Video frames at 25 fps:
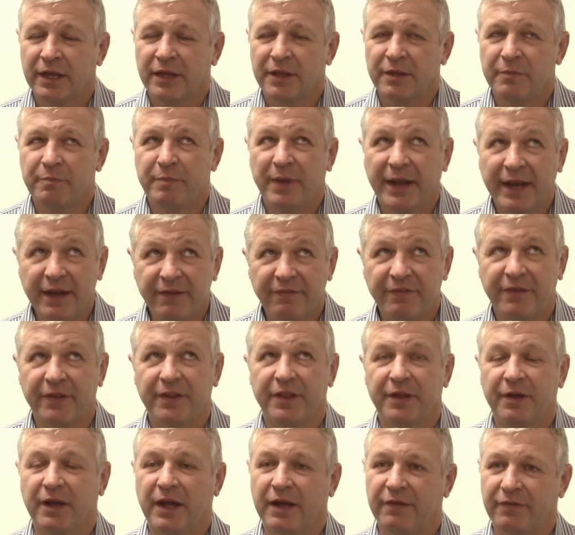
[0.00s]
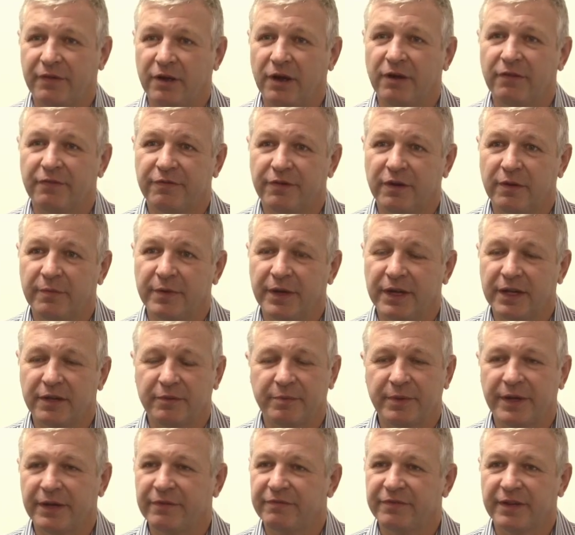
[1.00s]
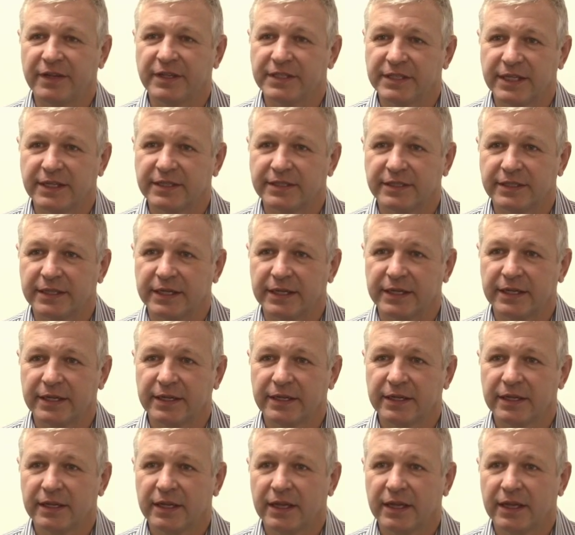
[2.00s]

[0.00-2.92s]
The benefit that I've got from it has been fantastic.